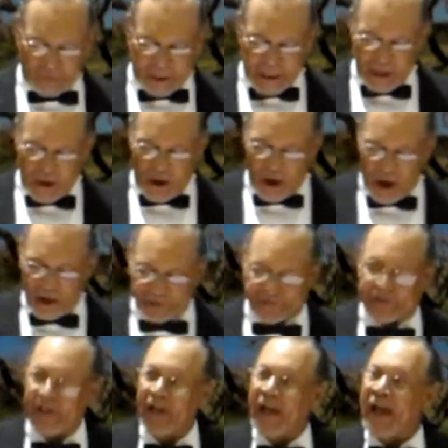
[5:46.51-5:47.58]

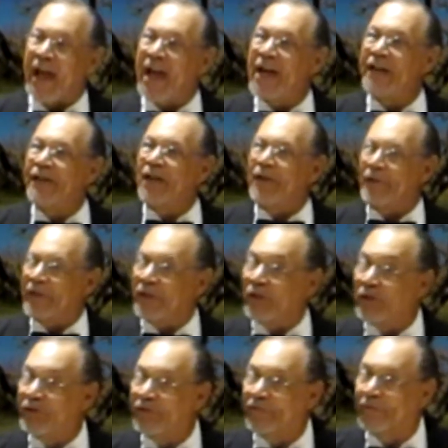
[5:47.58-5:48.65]
gewgaws and the
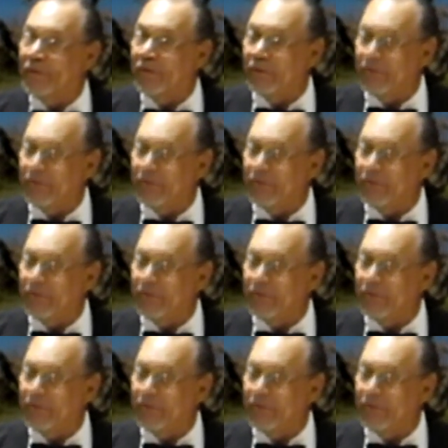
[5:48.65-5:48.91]
useful.